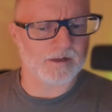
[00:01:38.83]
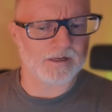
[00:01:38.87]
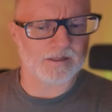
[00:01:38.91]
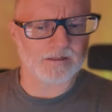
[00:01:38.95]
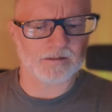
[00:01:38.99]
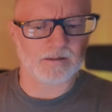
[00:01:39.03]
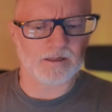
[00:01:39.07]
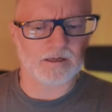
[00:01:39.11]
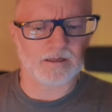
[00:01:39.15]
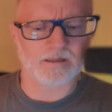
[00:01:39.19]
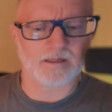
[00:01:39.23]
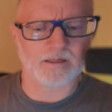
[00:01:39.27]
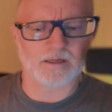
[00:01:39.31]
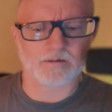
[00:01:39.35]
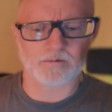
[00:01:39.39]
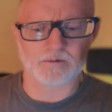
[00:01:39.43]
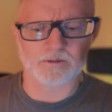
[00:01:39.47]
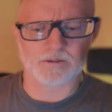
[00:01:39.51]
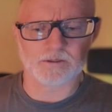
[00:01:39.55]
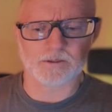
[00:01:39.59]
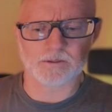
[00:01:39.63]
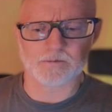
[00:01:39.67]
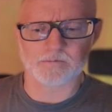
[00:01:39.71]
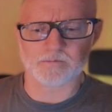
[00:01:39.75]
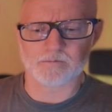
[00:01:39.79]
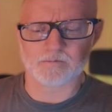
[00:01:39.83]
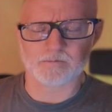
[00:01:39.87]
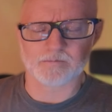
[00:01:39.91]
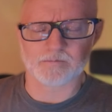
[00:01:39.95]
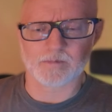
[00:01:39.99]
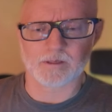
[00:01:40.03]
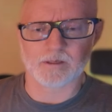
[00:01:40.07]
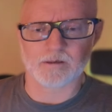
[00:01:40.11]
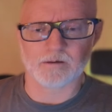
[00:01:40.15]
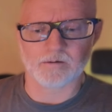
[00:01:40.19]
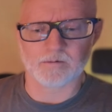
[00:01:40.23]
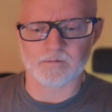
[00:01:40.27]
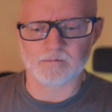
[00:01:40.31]
it, a lot like religion.
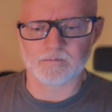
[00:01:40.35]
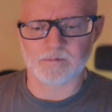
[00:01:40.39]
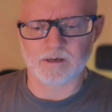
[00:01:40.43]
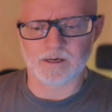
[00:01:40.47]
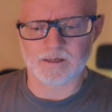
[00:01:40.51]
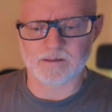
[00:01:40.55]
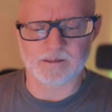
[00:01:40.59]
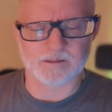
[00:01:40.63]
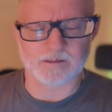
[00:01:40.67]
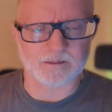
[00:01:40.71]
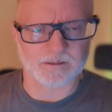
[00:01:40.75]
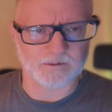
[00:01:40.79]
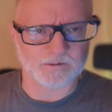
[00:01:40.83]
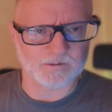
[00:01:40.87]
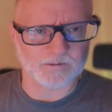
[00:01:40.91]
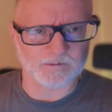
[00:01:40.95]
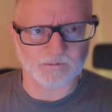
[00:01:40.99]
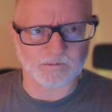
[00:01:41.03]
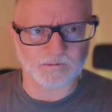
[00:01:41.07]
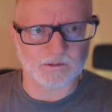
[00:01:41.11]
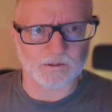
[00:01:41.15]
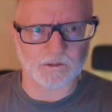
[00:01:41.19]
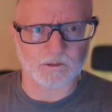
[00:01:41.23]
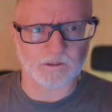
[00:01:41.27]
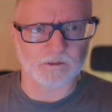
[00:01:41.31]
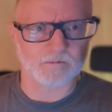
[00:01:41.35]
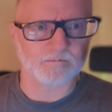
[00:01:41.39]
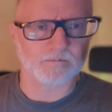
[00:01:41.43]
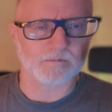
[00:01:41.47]
Um, I think that's silly.